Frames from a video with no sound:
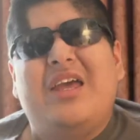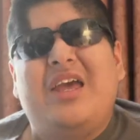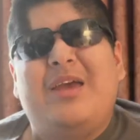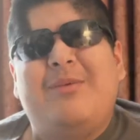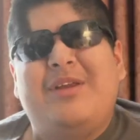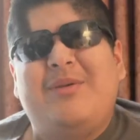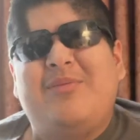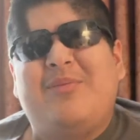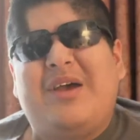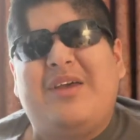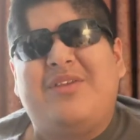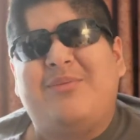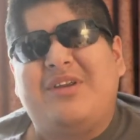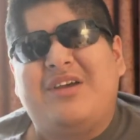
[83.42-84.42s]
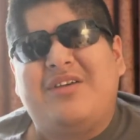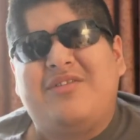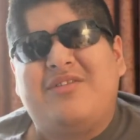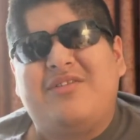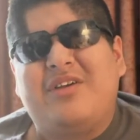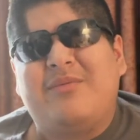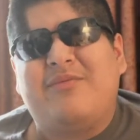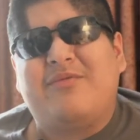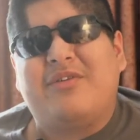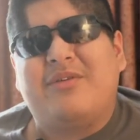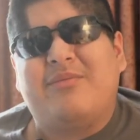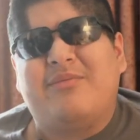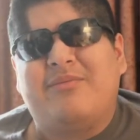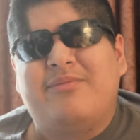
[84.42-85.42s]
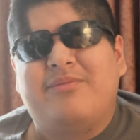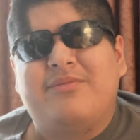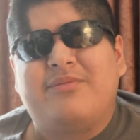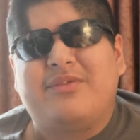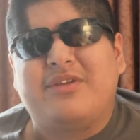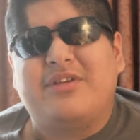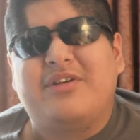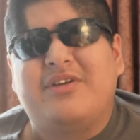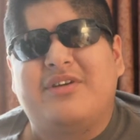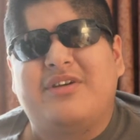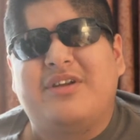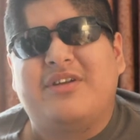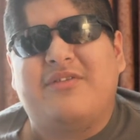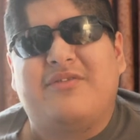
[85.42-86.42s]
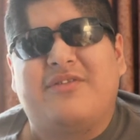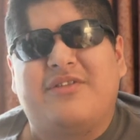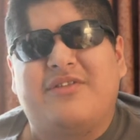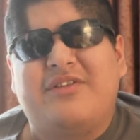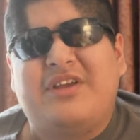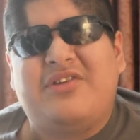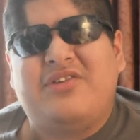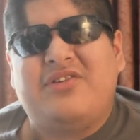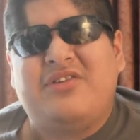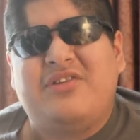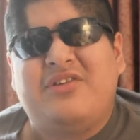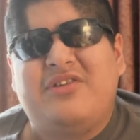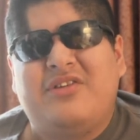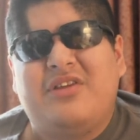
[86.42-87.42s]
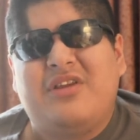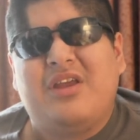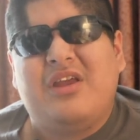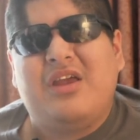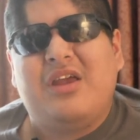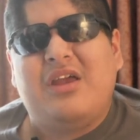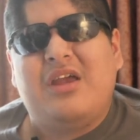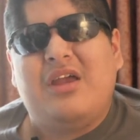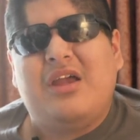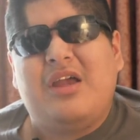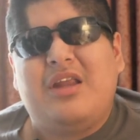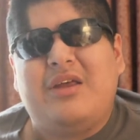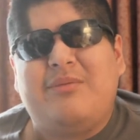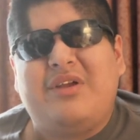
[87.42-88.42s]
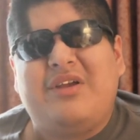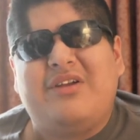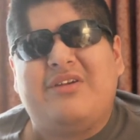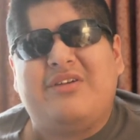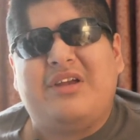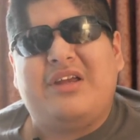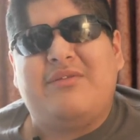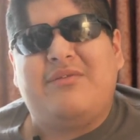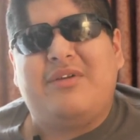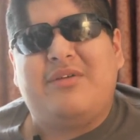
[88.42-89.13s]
Hey, my name is Mathew Monias. I'm from Garden Hill First Nation, and I'm here in